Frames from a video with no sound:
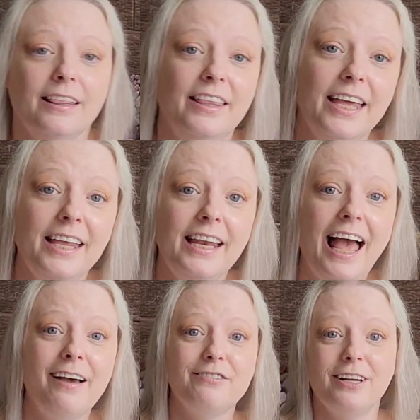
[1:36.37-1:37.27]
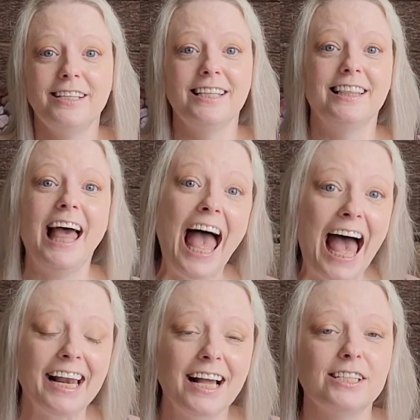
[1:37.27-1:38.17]
Then after I did
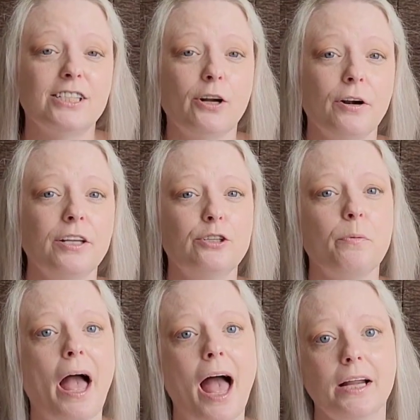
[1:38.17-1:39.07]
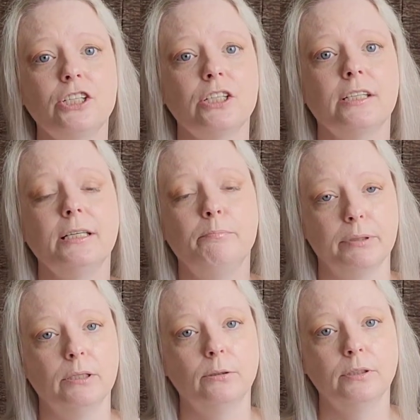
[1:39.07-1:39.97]
that, I started to actually
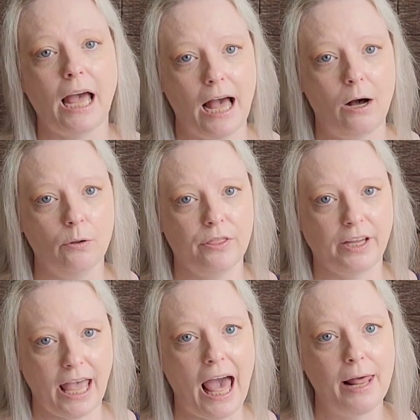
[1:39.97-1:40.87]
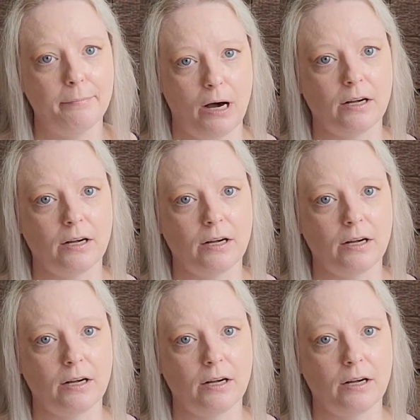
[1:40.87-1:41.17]
build out the cat